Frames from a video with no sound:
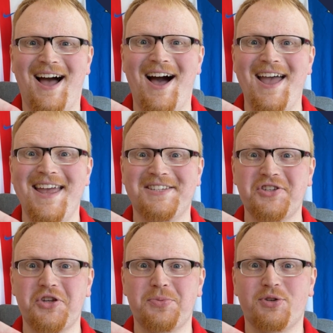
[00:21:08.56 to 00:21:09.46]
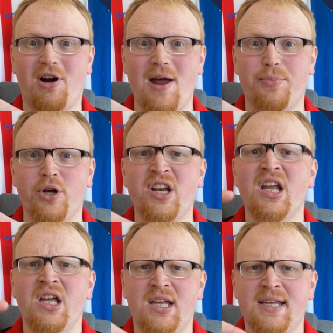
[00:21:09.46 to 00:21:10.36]
it's a subscribe button.
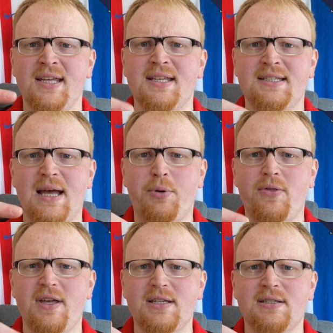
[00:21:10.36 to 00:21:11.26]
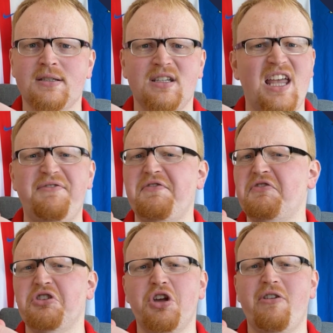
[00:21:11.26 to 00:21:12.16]
Tap on this, even if you've
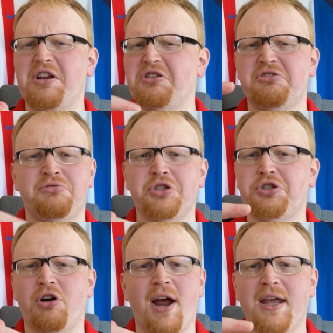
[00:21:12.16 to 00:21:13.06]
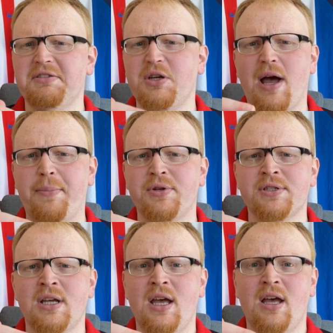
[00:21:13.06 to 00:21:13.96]
done it already, just try it, see what happens.
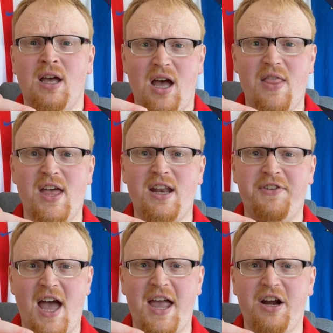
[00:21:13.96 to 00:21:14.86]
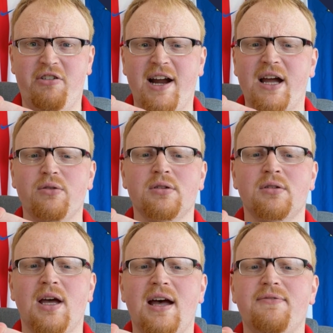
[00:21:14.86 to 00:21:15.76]
And then if you're hanging around,
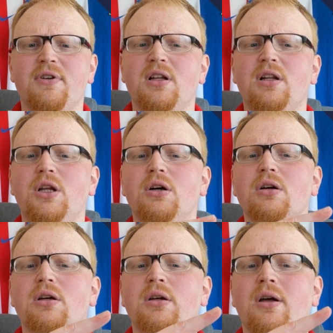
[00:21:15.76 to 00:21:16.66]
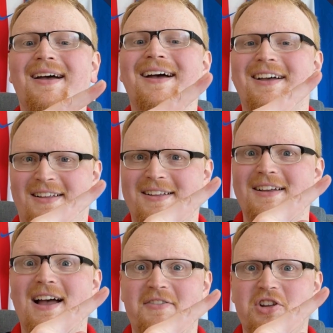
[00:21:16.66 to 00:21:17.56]
have a look
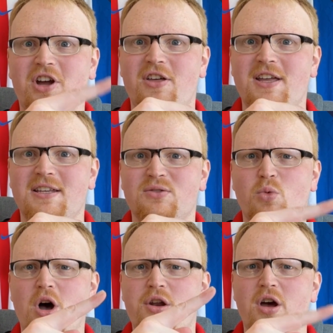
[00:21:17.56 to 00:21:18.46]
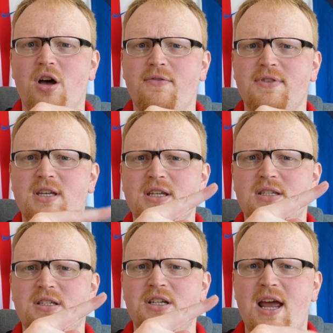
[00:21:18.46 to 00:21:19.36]
at these. One of
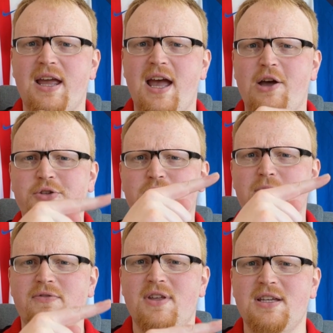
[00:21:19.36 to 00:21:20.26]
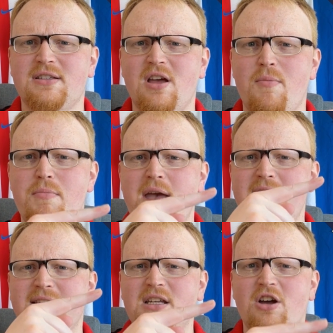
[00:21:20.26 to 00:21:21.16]
these. Check out some of this
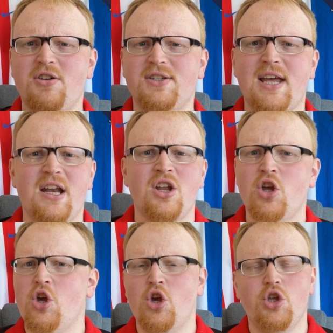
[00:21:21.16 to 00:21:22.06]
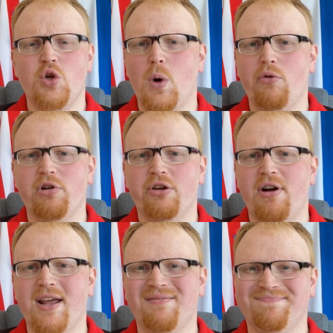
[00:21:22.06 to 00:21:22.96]
amazing content. You won't regret
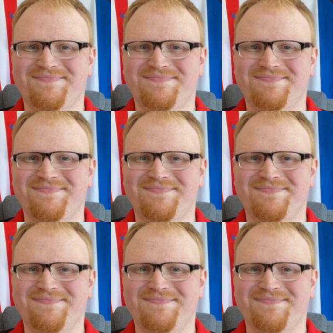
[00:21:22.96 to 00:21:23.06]
it.